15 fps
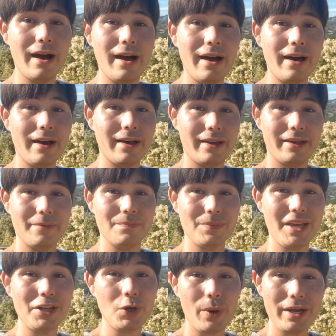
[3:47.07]

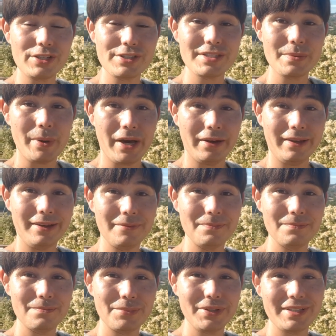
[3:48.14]
Any questions about it?
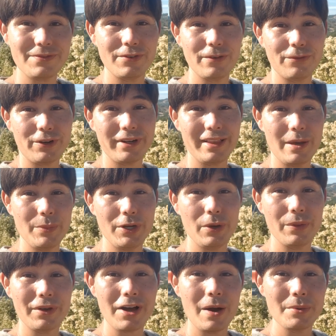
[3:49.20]
Please feel free to let me know
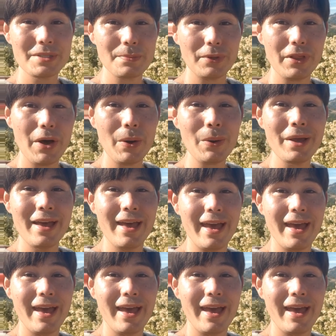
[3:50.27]
in the comments below.